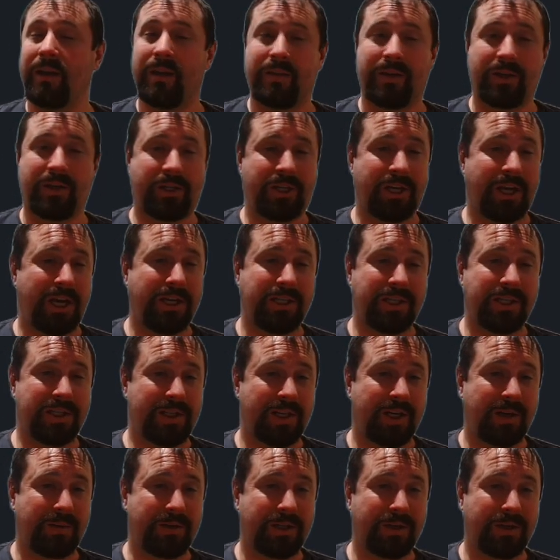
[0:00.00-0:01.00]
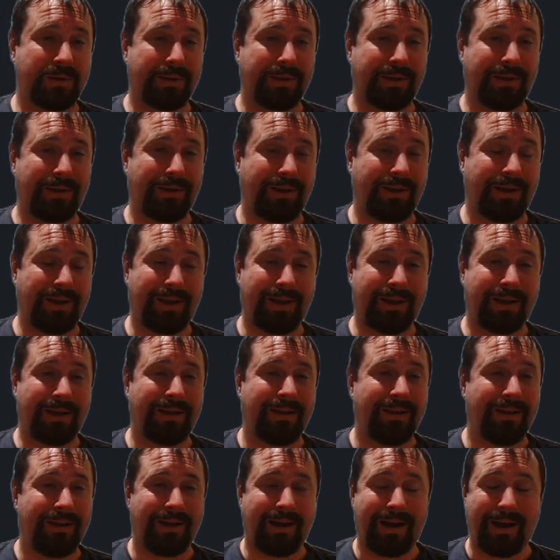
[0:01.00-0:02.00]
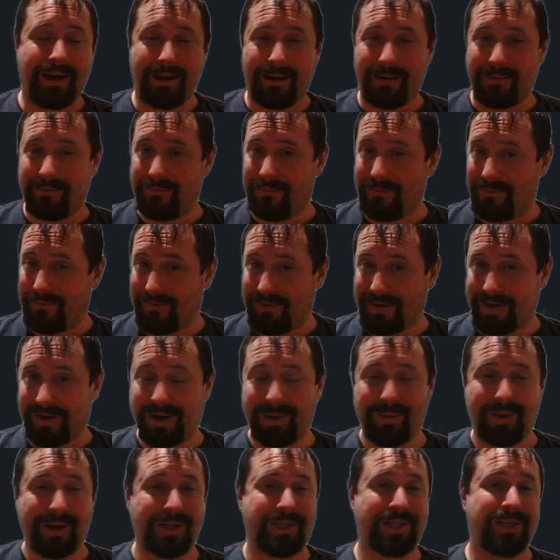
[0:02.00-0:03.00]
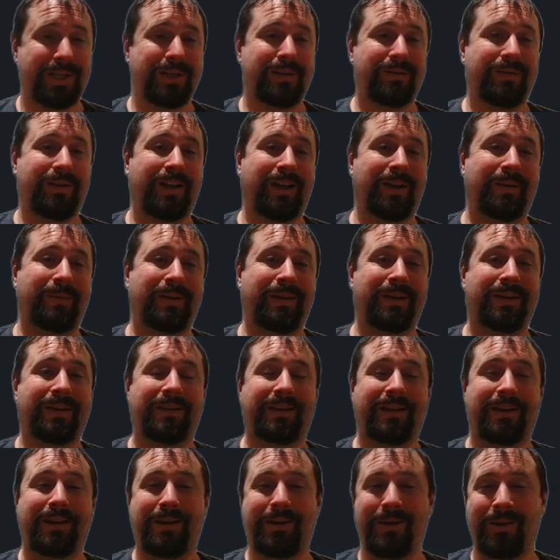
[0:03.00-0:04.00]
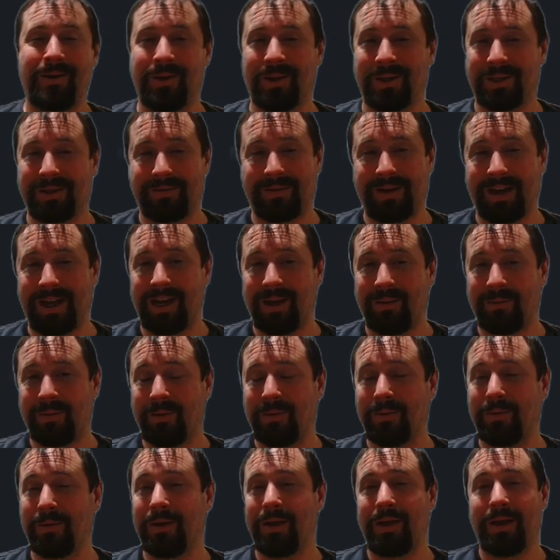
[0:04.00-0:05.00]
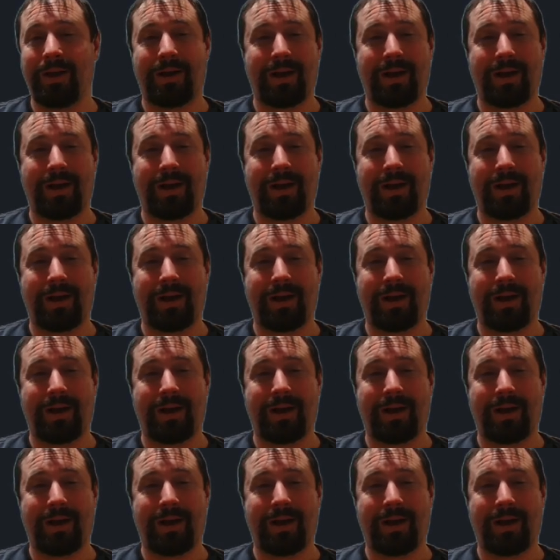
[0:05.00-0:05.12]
The changes that I'm showing you here are very much in development. They're not available.